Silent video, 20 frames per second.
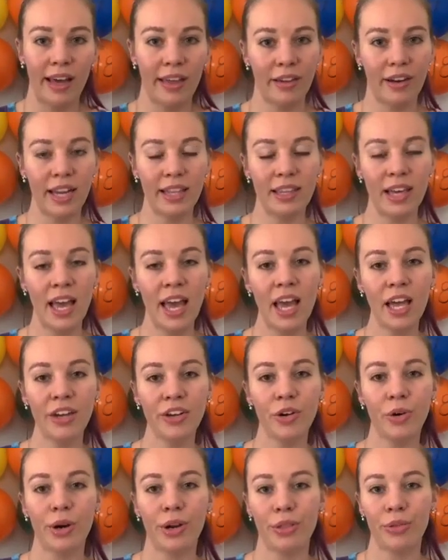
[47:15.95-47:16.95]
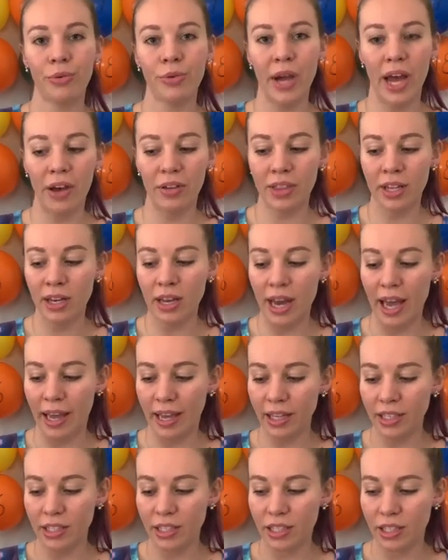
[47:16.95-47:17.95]
either at the end or throughout the
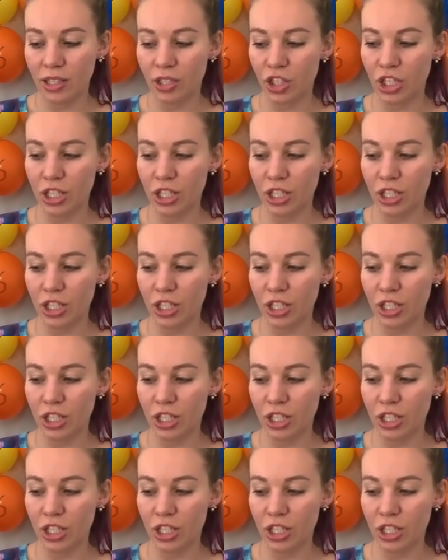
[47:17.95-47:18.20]
night,